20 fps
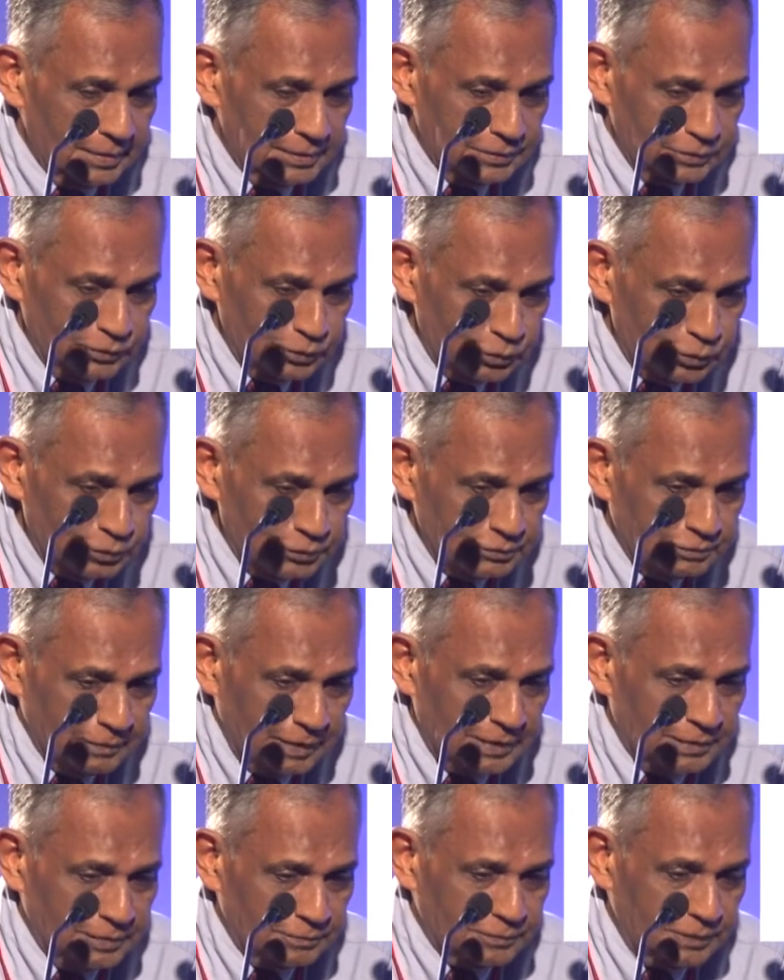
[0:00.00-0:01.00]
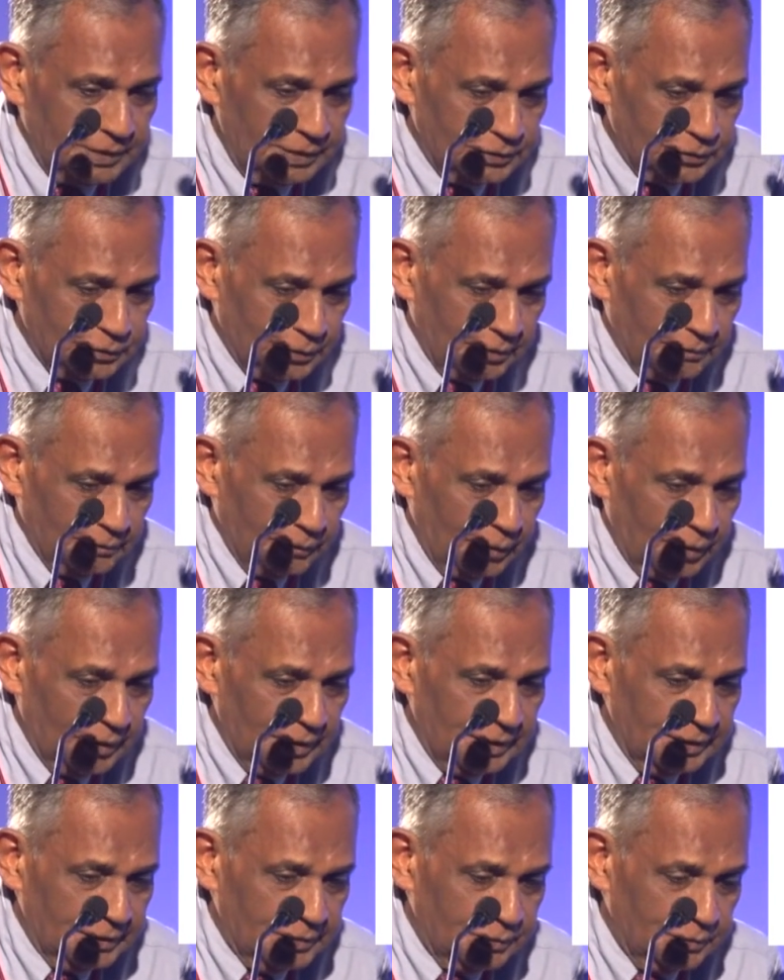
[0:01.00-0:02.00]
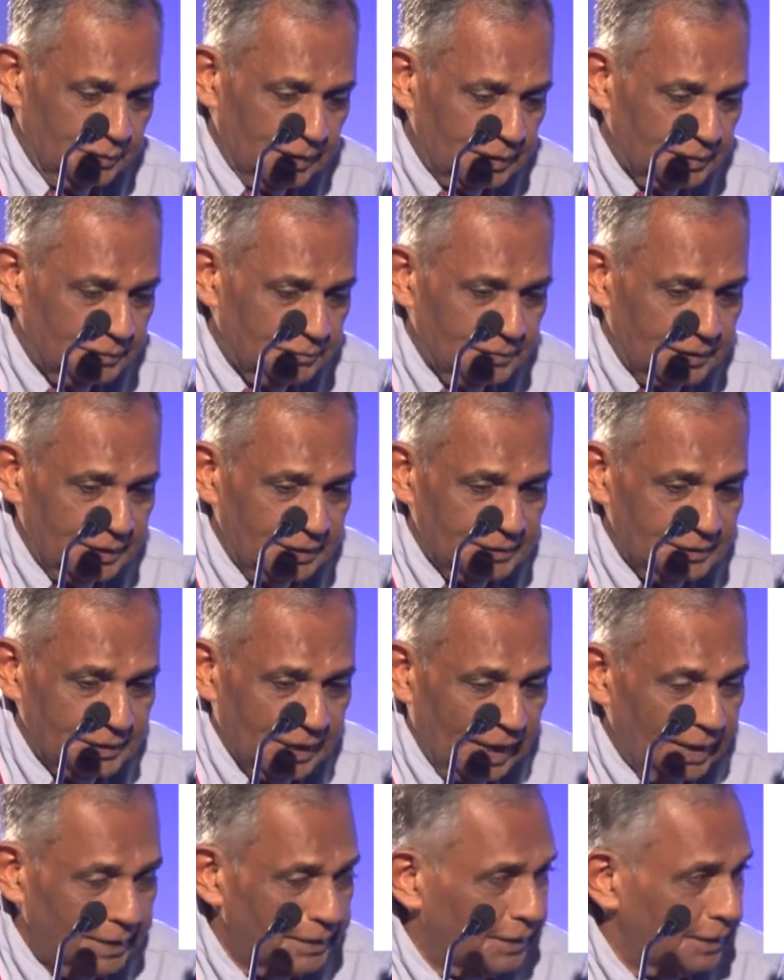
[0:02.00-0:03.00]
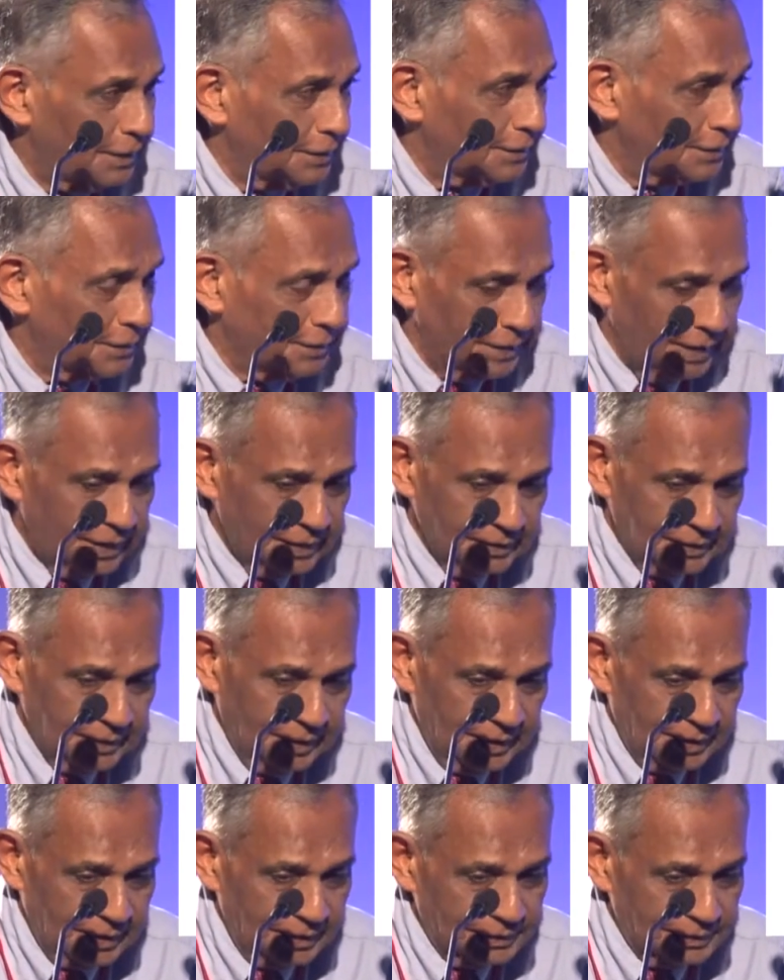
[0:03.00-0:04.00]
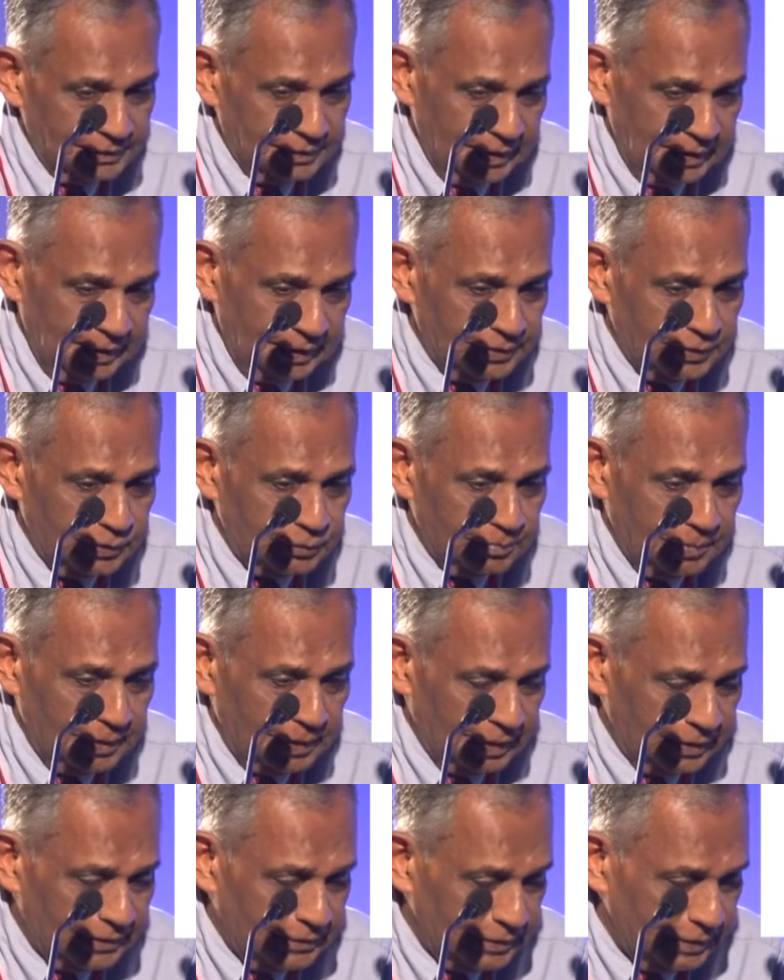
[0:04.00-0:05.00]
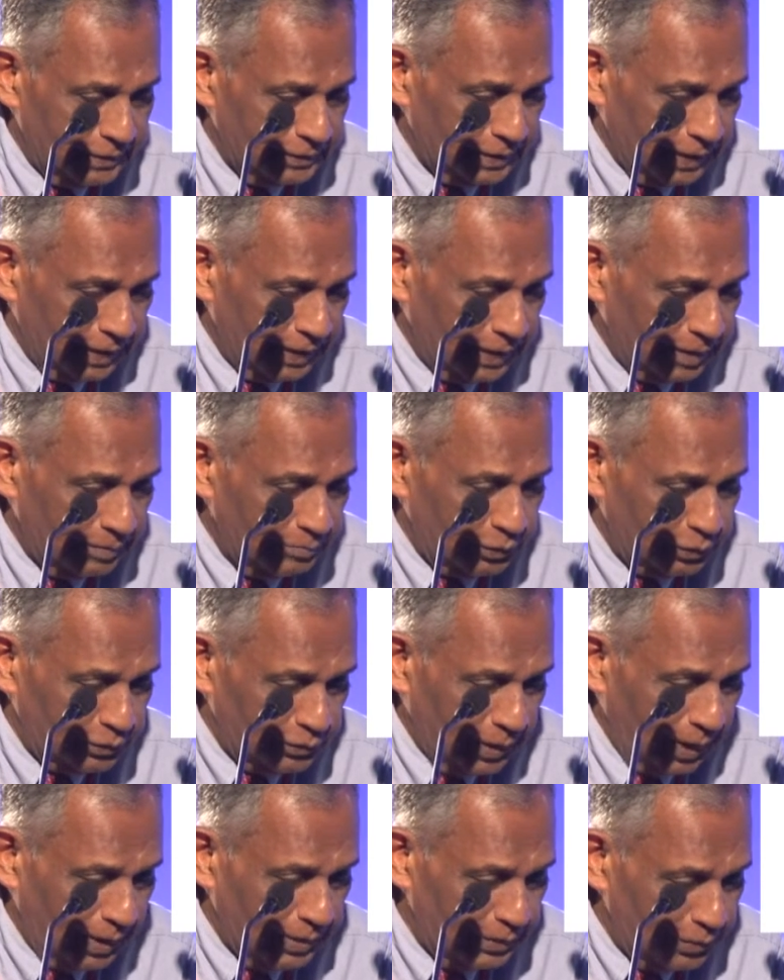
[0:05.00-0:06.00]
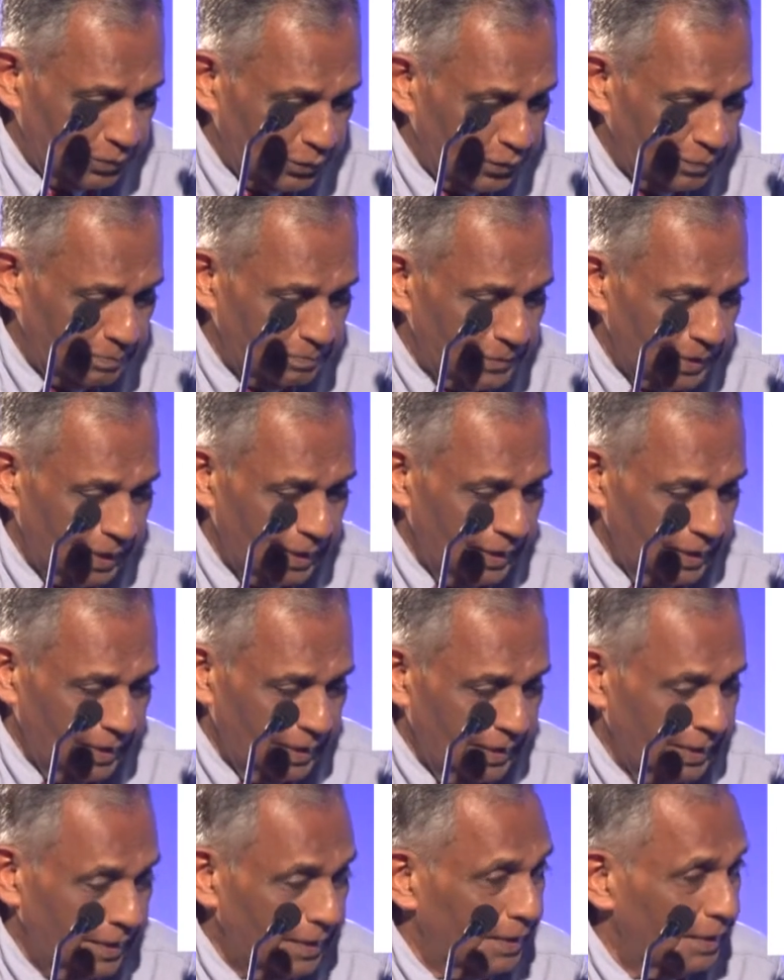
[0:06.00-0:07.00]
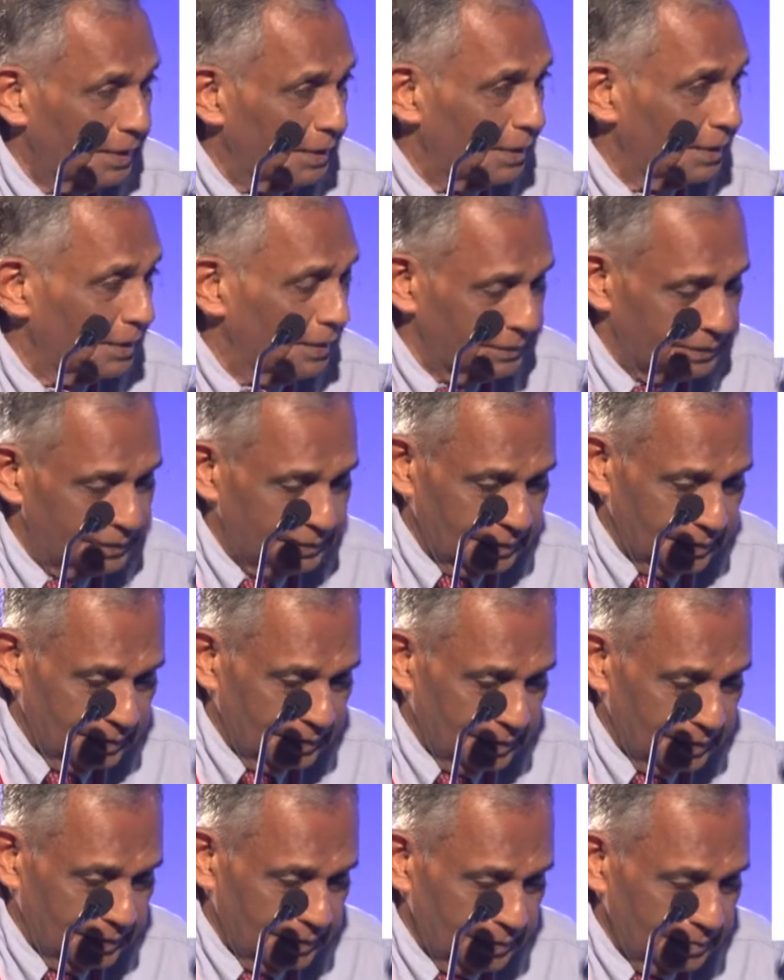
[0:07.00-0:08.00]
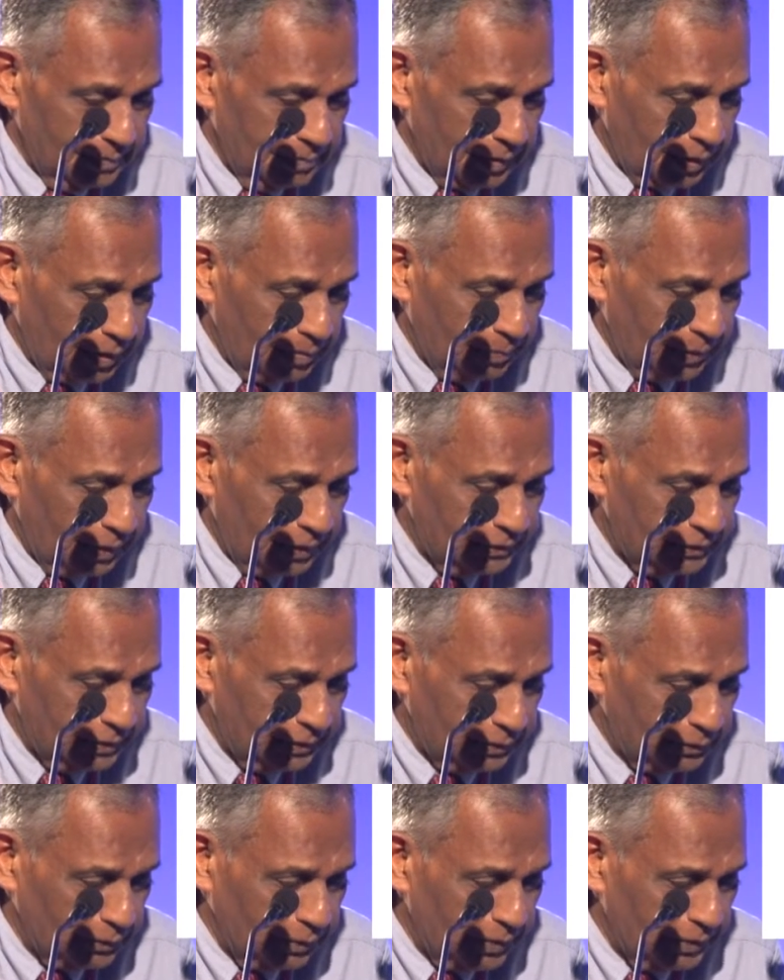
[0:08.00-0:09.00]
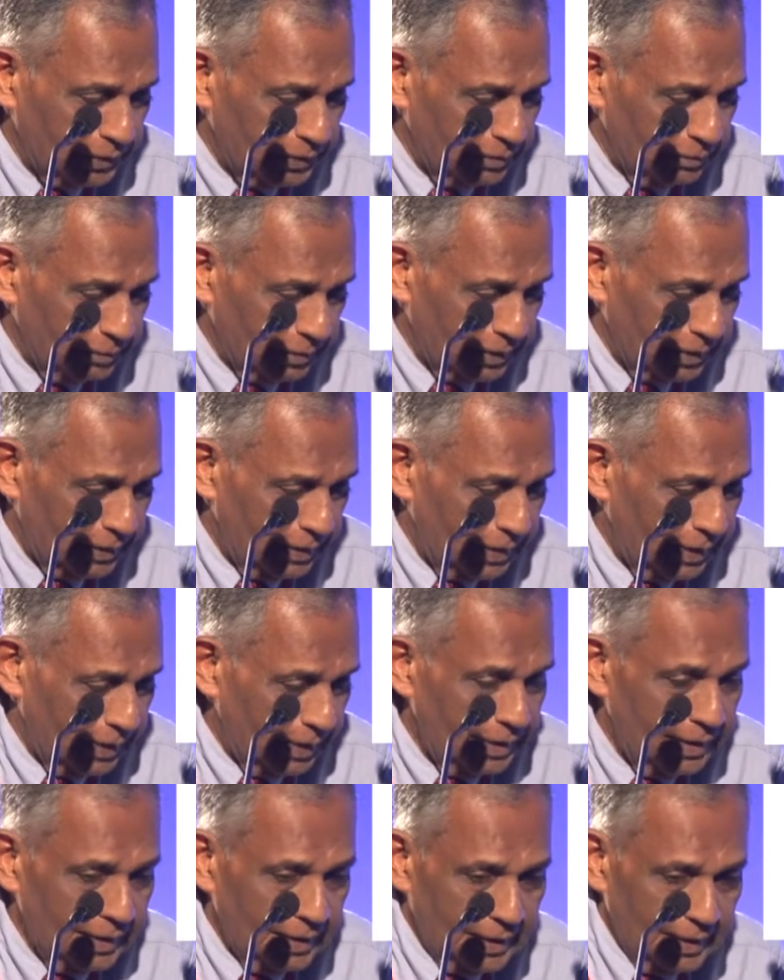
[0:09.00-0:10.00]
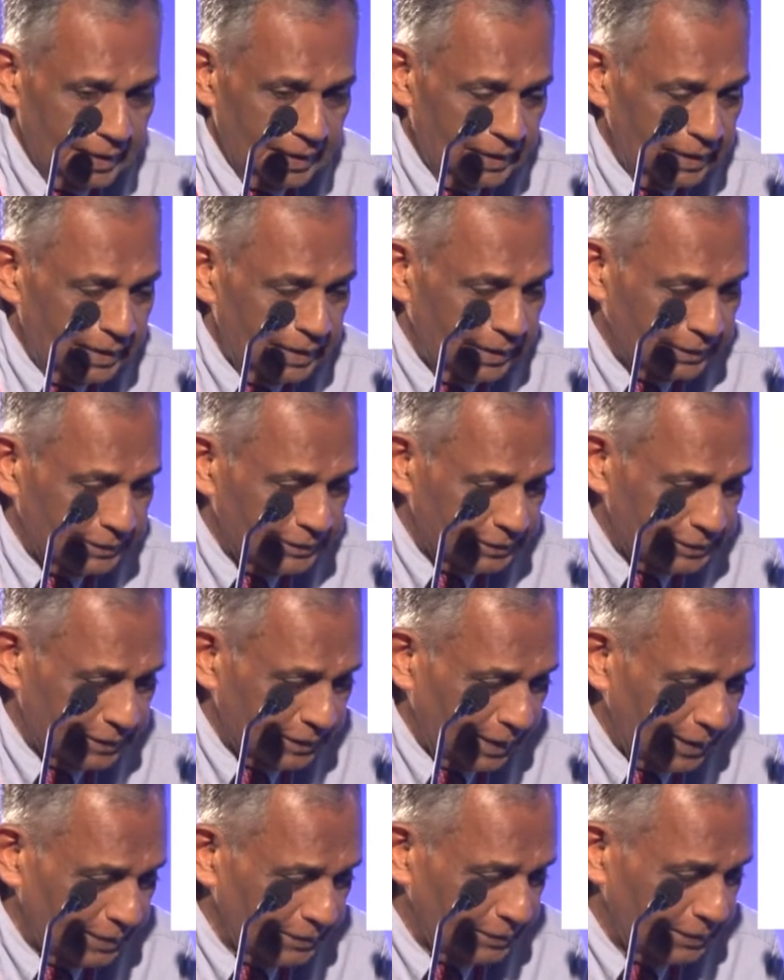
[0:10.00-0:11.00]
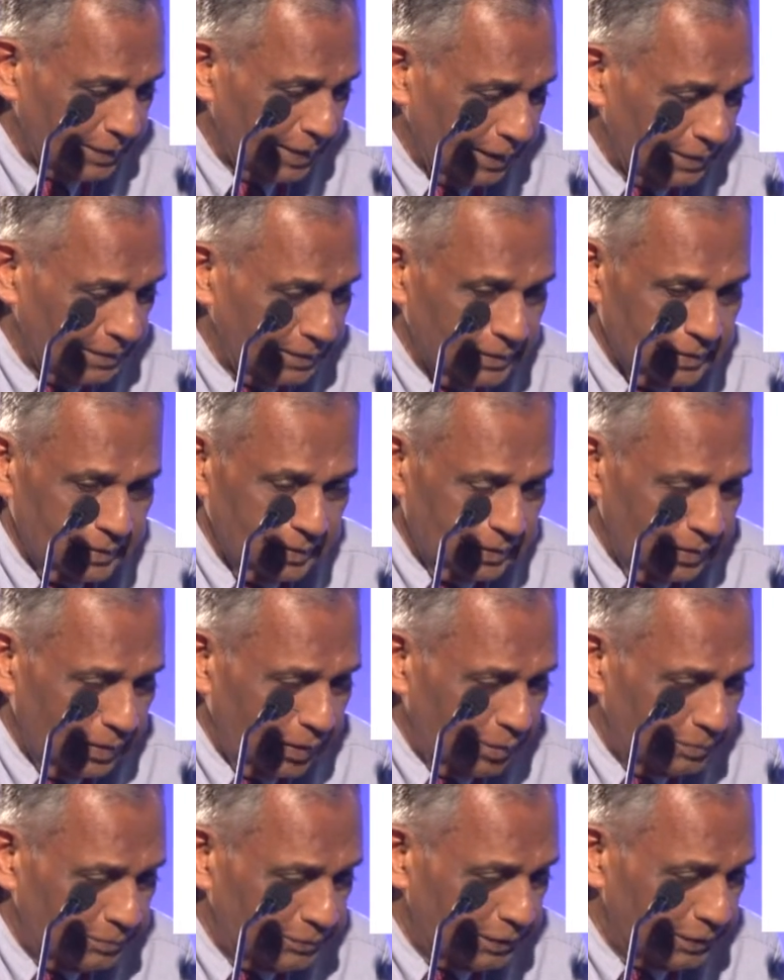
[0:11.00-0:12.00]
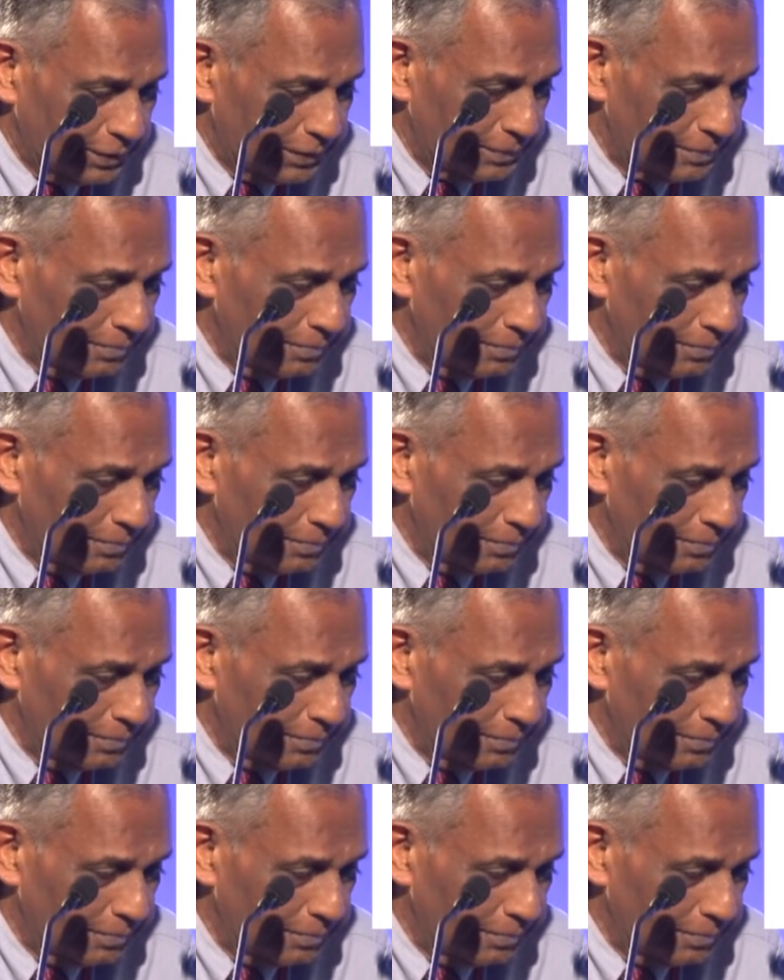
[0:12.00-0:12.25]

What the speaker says: choose one of these or fall into one of these, and its theories need to be addressed, and I hope the Megapolis Authority will exercise that option.